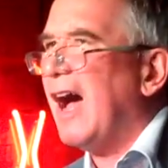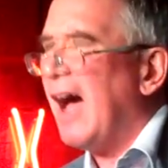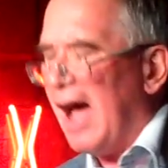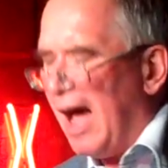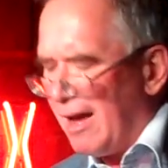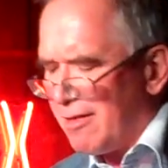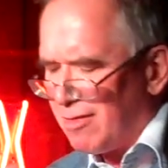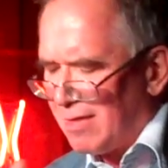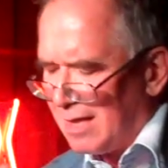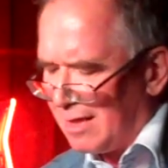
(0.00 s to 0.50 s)

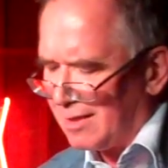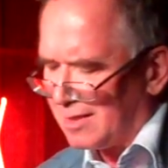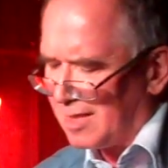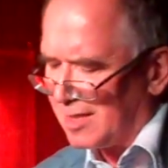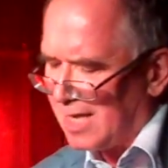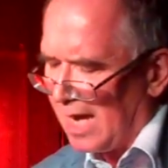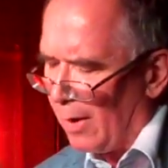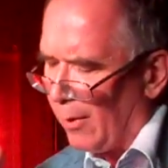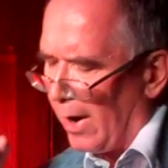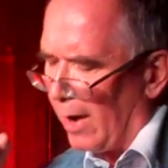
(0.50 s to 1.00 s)
I think
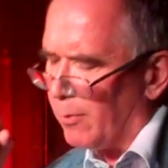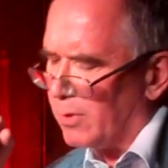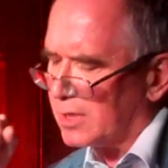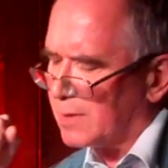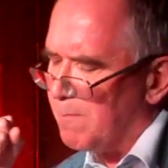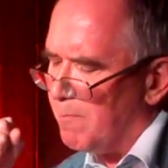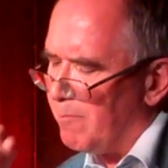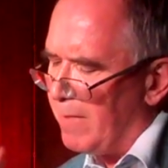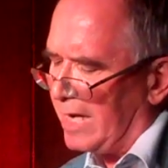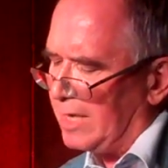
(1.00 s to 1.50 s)
this is how I
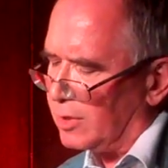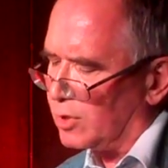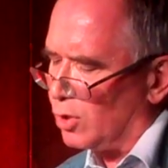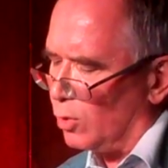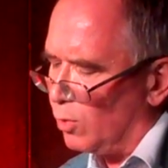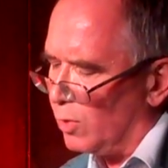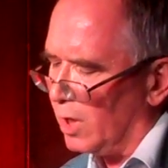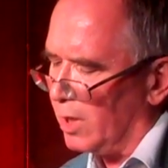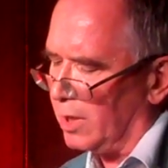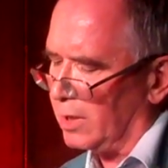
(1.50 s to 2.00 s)
was meant
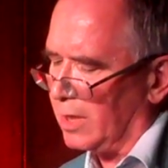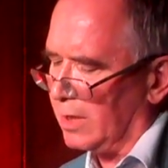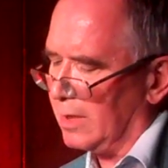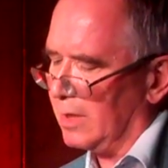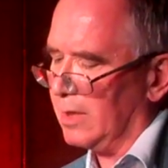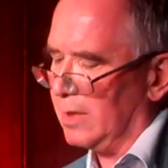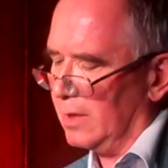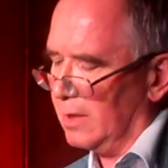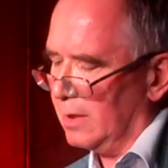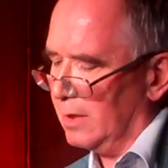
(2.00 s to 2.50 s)
to work,
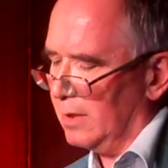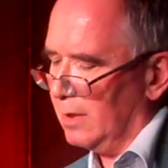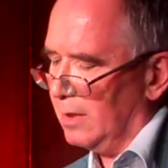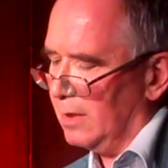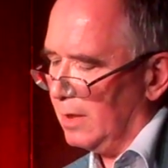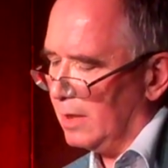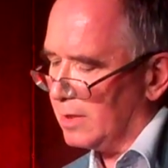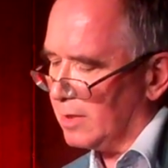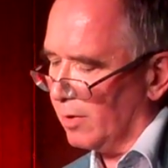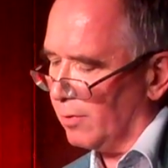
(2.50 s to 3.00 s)

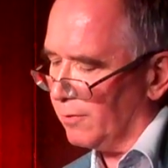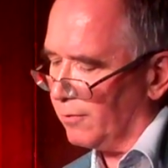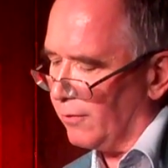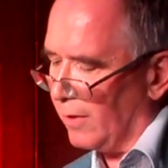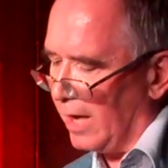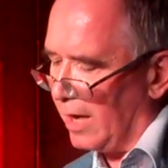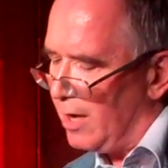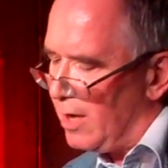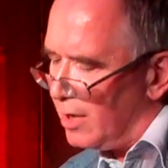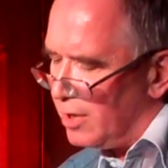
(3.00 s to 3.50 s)
he told
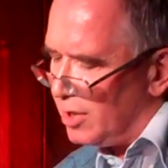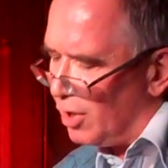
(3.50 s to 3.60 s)
Freya.